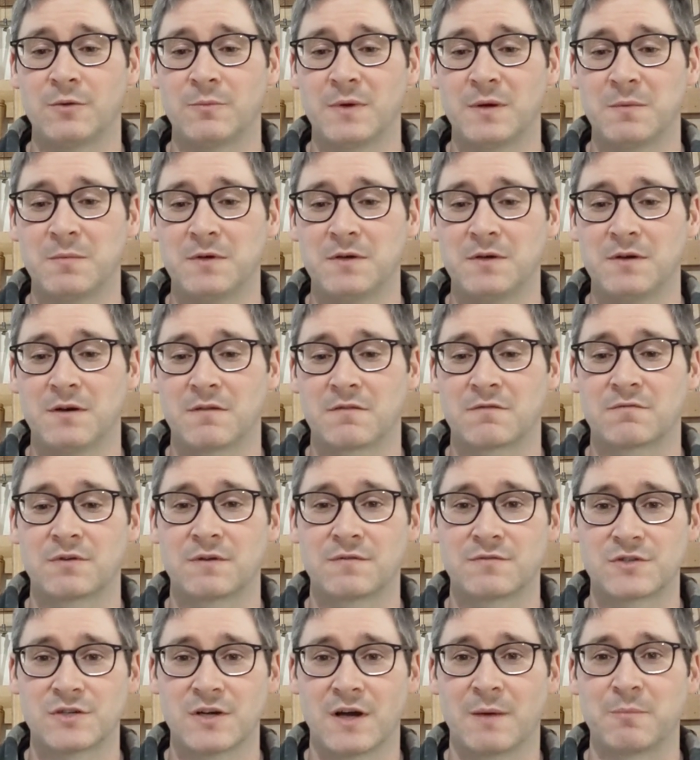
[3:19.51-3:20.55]
maybe a
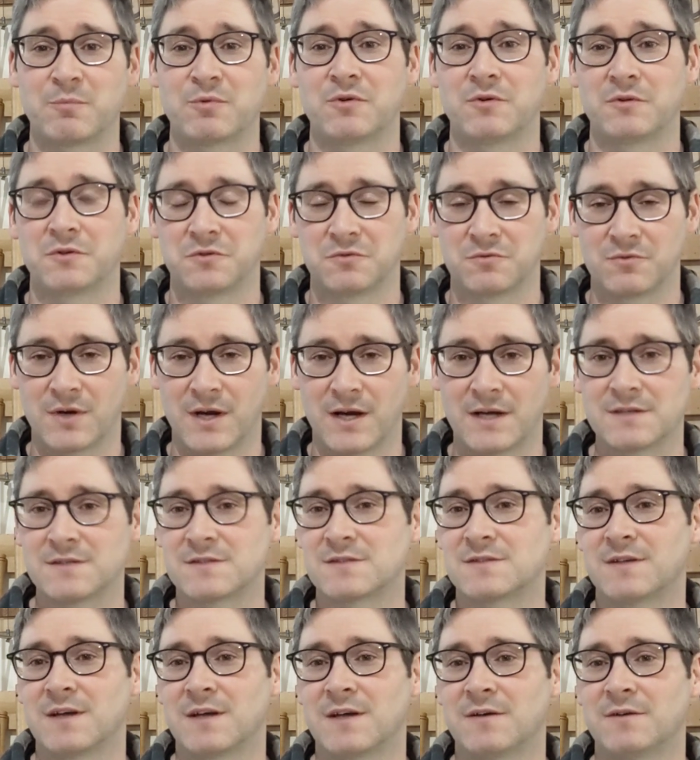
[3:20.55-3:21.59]
thrift shop or a garage
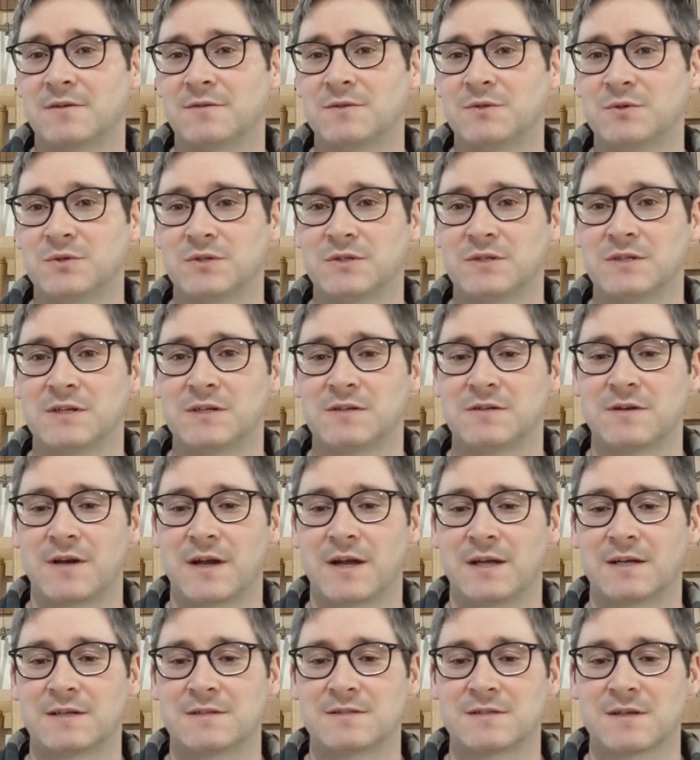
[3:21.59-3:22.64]
sale, you can get your
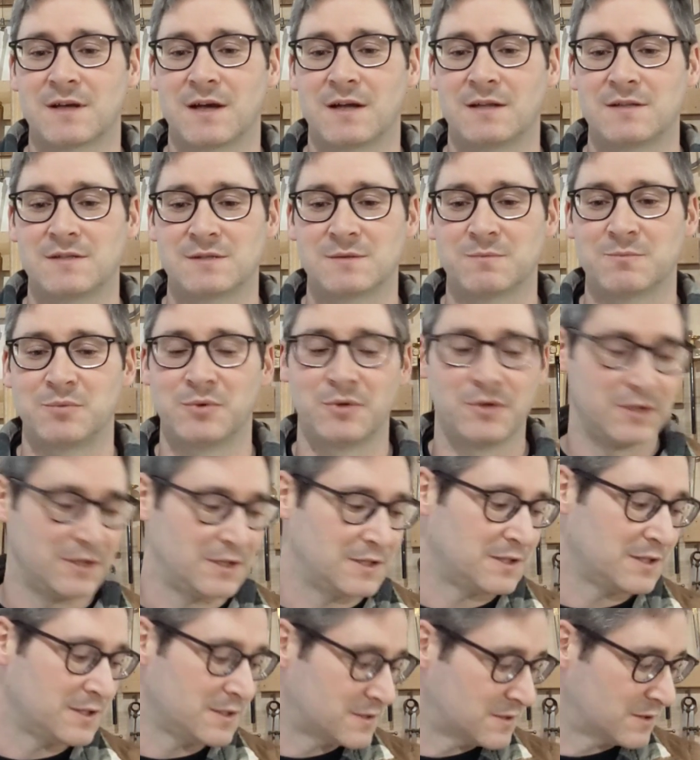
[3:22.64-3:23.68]
hands on some
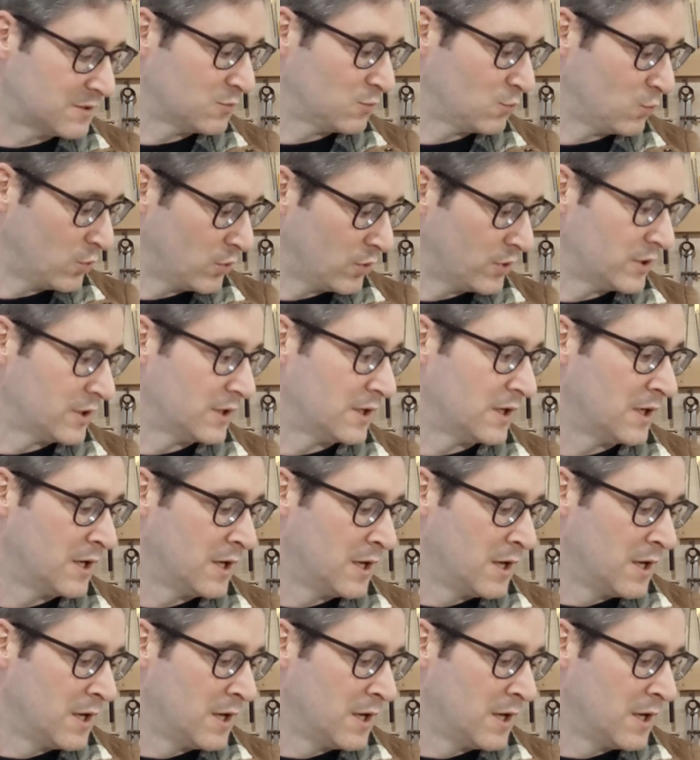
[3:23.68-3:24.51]
pretty decent wood